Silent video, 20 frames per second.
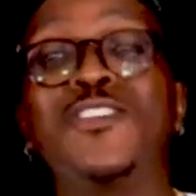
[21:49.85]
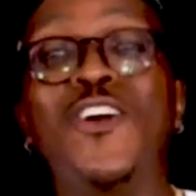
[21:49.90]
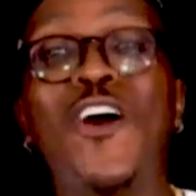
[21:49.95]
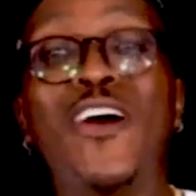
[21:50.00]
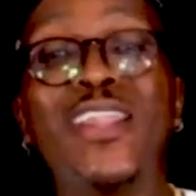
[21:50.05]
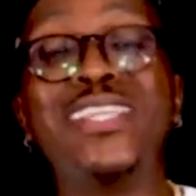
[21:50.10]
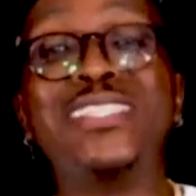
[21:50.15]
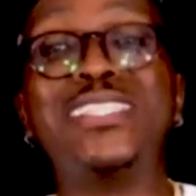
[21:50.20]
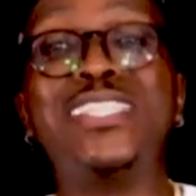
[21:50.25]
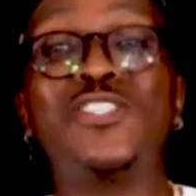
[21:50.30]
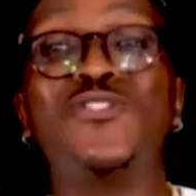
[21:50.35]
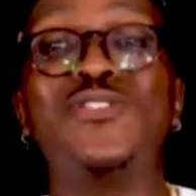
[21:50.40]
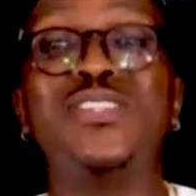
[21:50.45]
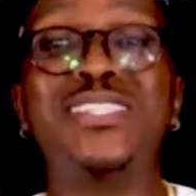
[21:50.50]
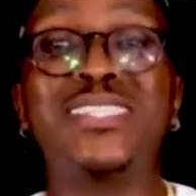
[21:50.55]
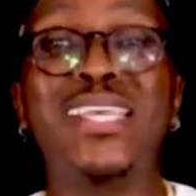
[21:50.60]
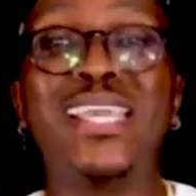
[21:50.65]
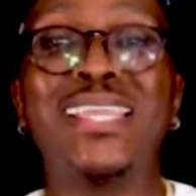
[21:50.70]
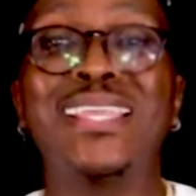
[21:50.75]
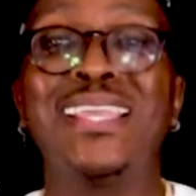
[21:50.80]
God is literally
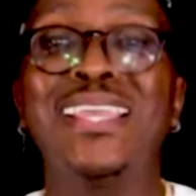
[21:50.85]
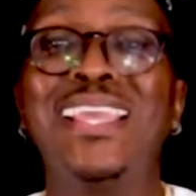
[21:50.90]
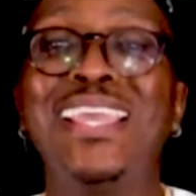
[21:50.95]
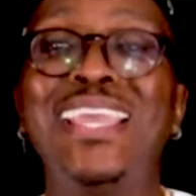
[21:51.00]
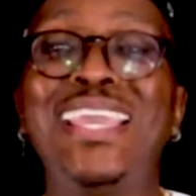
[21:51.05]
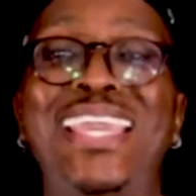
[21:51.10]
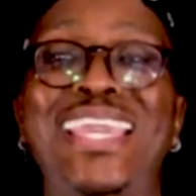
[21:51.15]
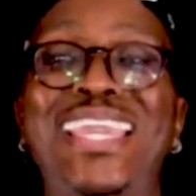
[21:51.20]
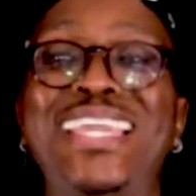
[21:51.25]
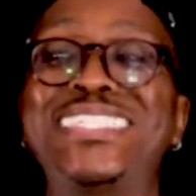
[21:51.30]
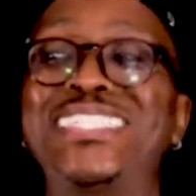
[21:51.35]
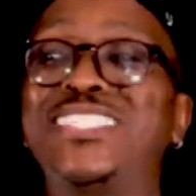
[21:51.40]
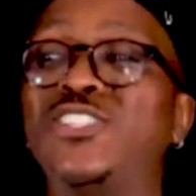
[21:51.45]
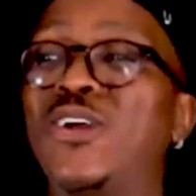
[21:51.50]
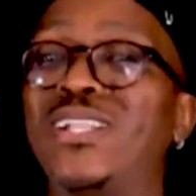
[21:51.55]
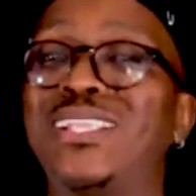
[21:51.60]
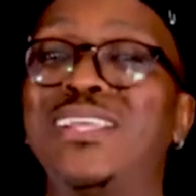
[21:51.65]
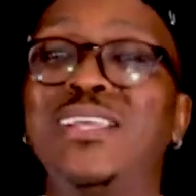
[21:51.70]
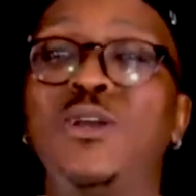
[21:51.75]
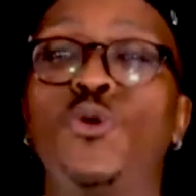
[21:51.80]
saying, it's
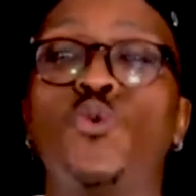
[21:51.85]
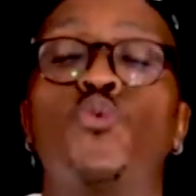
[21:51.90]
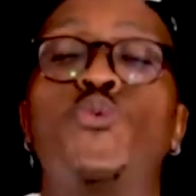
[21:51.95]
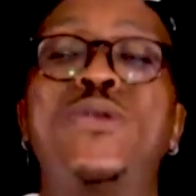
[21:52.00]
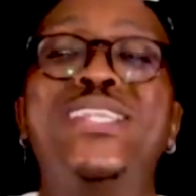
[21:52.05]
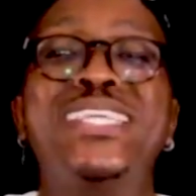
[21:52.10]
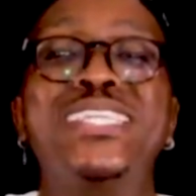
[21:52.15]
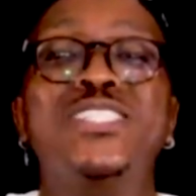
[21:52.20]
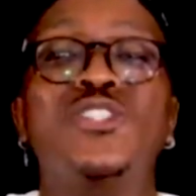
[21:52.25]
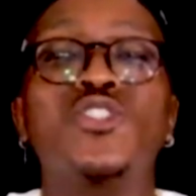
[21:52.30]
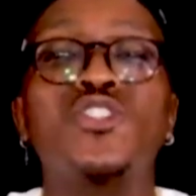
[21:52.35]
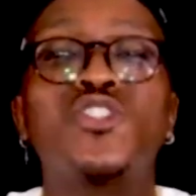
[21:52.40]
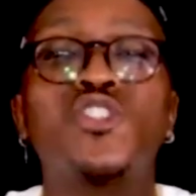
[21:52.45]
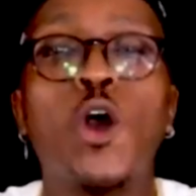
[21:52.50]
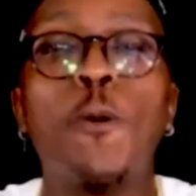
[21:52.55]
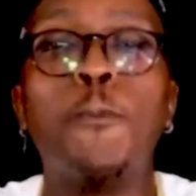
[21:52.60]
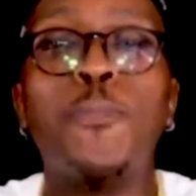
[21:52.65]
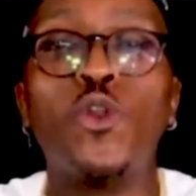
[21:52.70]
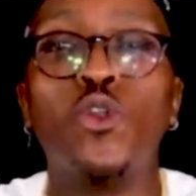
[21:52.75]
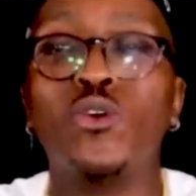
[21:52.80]
not, we need to
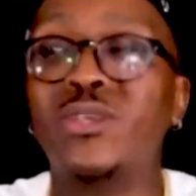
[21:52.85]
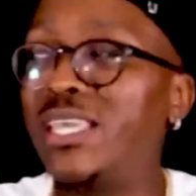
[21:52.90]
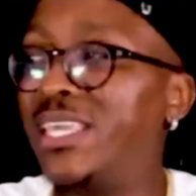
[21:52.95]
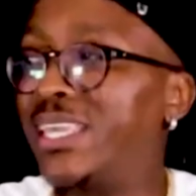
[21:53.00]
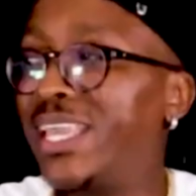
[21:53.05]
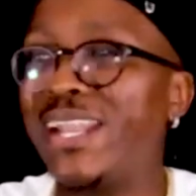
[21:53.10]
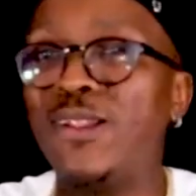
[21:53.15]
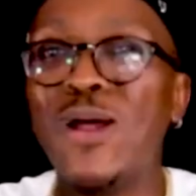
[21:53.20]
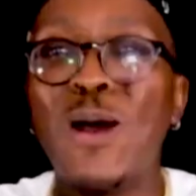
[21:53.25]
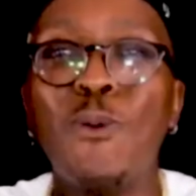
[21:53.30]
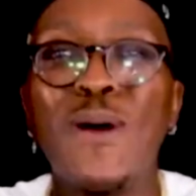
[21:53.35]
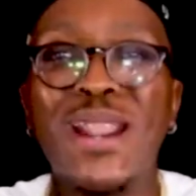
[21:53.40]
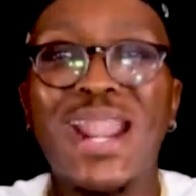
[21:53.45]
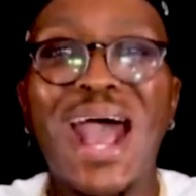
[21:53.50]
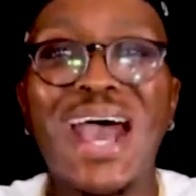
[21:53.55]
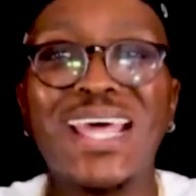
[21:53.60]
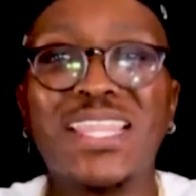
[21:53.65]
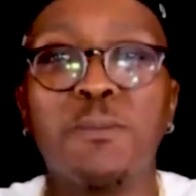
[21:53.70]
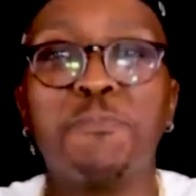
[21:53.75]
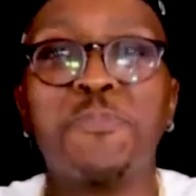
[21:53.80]
stop looking at what
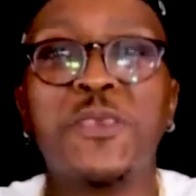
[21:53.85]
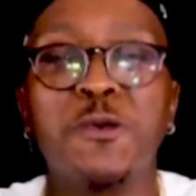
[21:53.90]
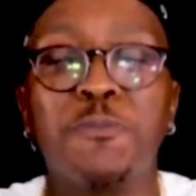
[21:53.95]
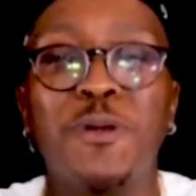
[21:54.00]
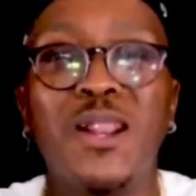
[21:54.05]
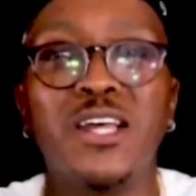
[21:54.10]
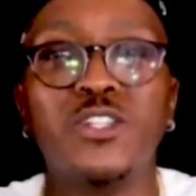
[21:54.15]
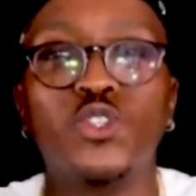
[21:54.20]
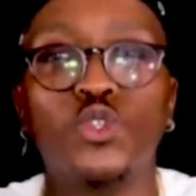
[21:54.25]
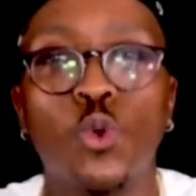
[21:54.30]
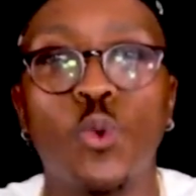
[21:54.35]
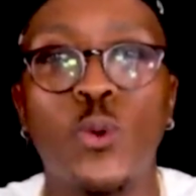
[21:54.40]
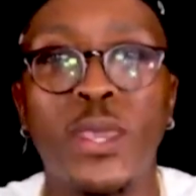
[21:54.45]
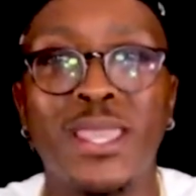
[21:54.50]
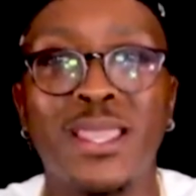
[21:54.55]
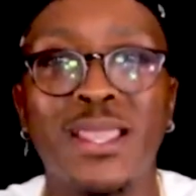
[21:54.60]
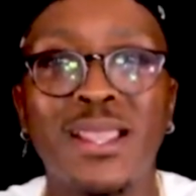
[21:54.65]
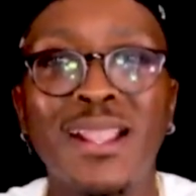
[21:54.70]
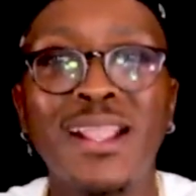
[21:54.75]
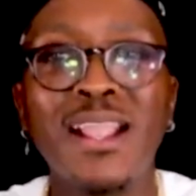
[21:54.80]
other people are
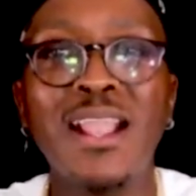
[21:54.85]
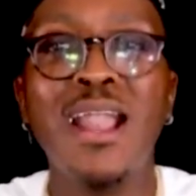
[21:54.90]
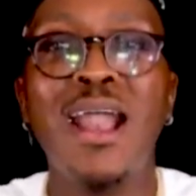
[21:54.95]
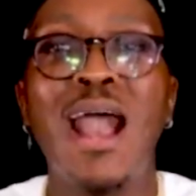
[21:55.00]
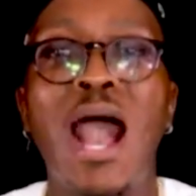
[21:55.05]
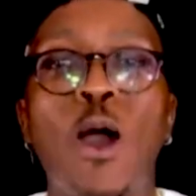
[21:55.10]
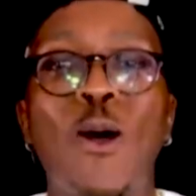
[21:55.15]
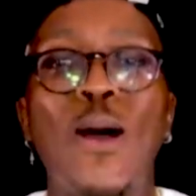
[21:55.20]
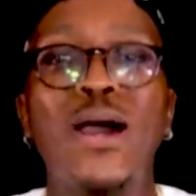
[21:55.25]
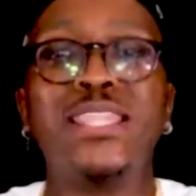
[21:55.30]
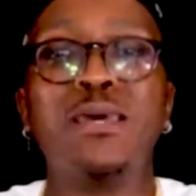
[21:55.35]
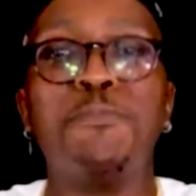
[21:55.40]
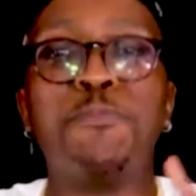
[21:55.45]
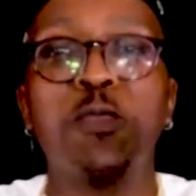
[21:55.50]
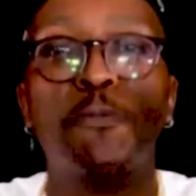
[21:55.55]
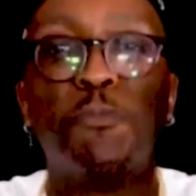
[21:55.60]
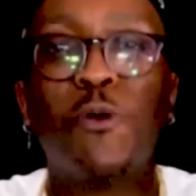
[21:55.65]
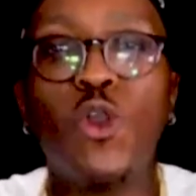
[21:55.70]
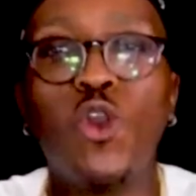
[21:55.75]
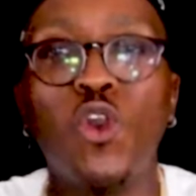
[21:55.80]
doing, how other
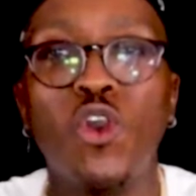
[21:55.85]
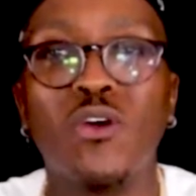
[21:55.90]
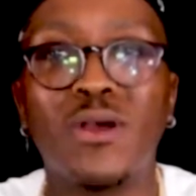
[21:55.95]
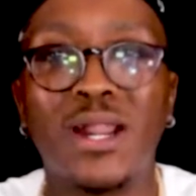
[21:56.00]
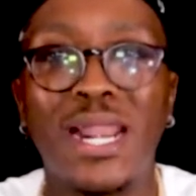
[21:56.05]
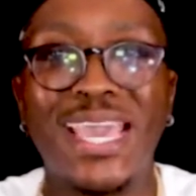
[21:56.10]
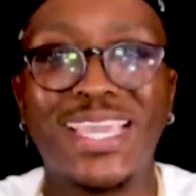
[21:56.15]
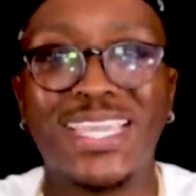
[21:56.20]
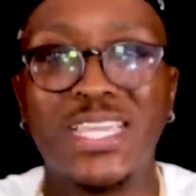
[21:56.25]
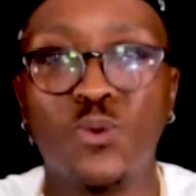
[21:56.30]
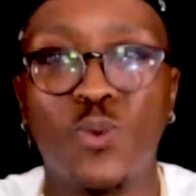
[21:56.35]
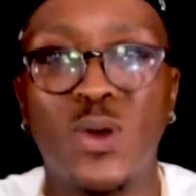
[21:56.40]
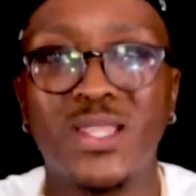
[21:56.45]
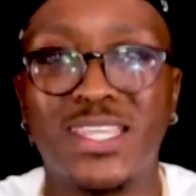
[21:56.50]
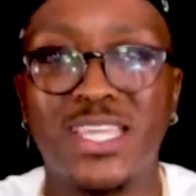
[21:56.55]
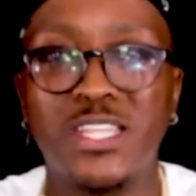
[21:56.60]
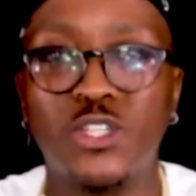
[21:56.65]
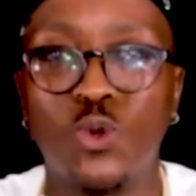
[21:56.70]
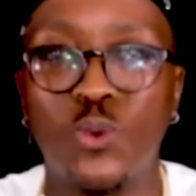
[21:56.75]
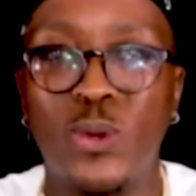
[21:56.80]
people look like and
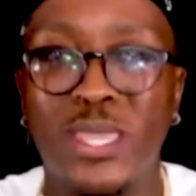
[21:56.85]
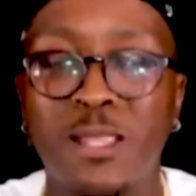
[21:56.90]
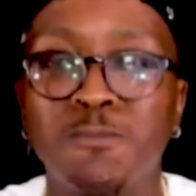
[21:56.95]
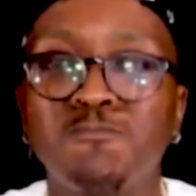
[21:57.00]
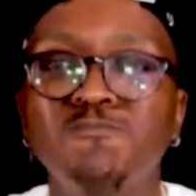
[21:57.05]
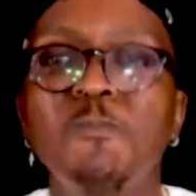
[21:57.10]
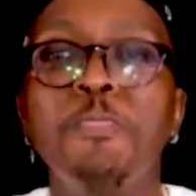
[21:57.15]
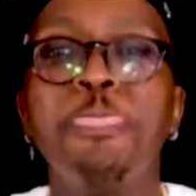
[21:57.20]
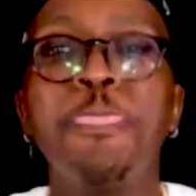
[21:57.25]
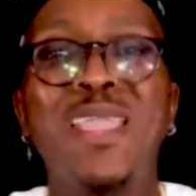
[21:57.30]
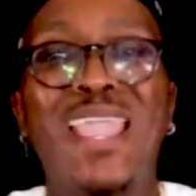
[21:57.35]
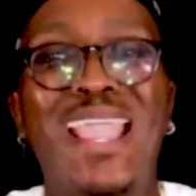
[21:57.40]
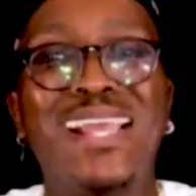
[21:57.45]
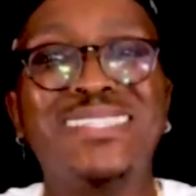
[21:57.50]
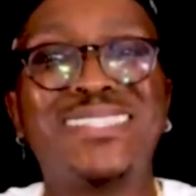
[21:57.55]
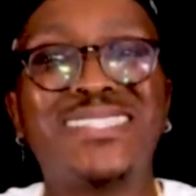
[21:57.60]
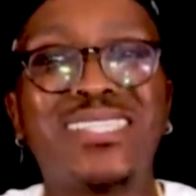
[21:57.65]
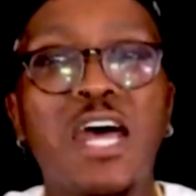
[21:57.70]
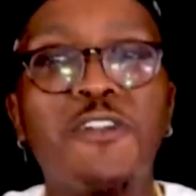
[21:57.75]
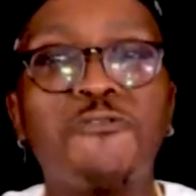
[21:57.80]
what they're doing,
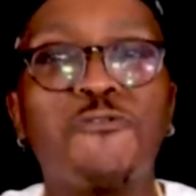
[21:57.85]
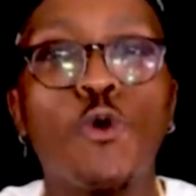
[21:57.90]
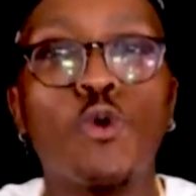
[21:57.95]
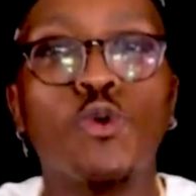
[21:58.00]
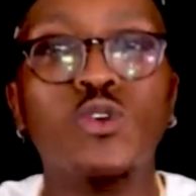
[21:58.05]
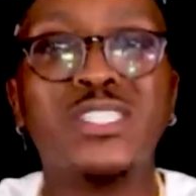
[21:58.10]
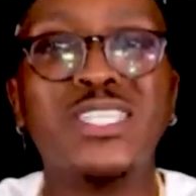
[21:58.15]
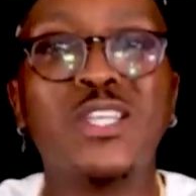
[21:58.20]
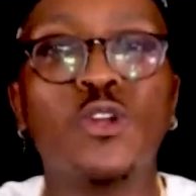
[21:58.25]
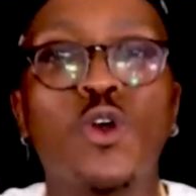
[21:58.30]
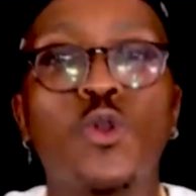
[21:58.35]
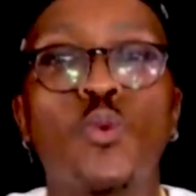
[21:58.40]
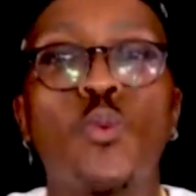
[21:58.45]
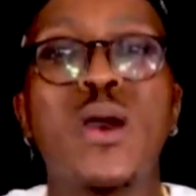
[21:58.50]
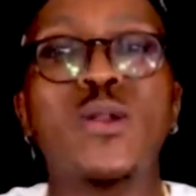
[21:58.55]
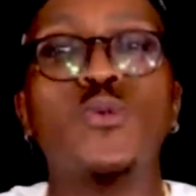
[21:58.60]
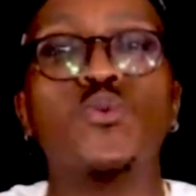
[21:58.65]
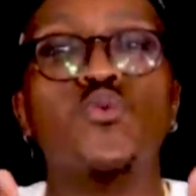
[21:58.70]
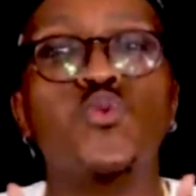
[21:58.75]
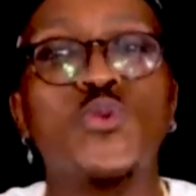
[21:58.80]
and start focusing on
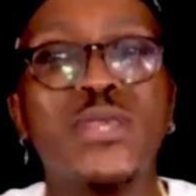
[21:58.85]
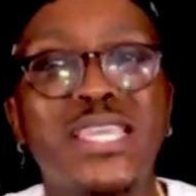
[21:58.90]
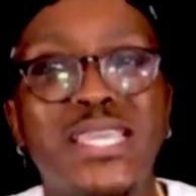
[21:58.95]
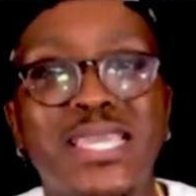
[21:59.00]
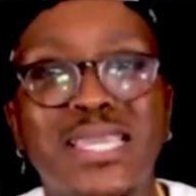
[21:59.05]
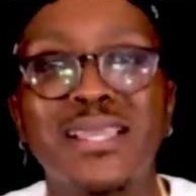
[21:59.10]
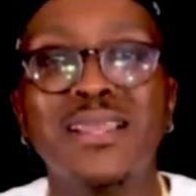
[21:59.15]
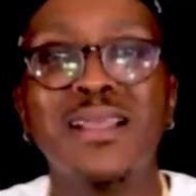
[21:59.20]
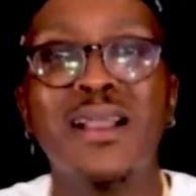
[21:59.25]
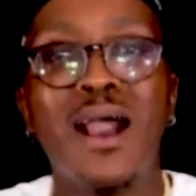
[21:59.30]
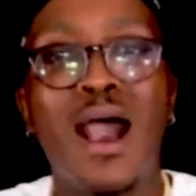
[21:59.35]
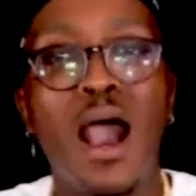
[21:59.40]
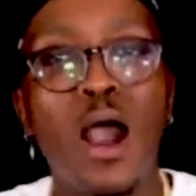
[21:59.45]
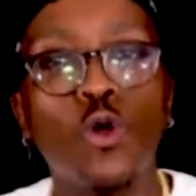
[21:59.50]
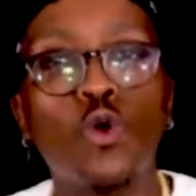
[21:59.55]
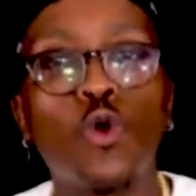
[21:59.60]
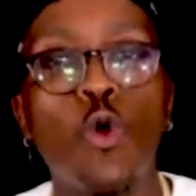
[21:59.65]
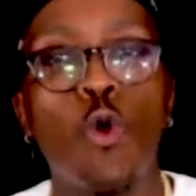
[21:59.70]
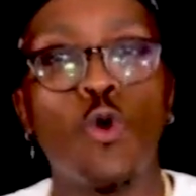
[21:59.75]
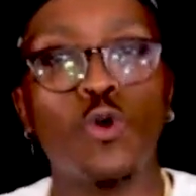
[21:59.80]
what we
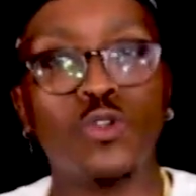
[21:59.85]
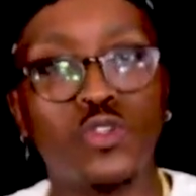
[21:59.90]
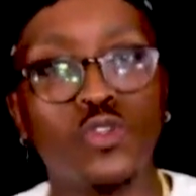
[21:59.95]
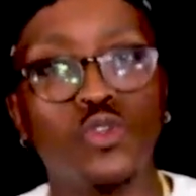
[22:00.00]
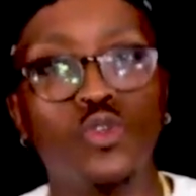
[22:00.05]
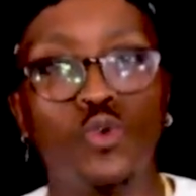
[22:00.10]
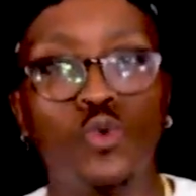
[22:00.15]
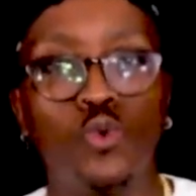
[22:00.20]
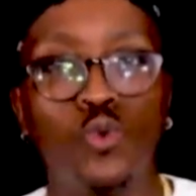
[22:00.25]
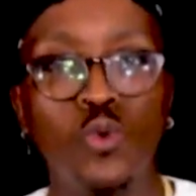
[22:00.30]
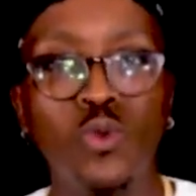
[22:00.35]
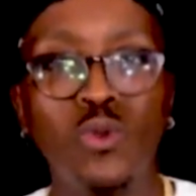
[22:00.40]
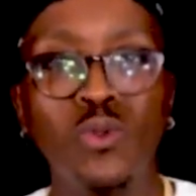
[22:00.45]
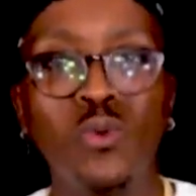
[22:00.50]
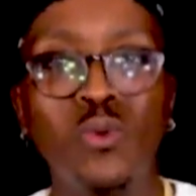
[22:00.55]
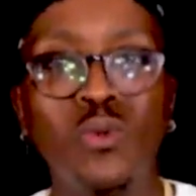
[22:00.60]
are called to do.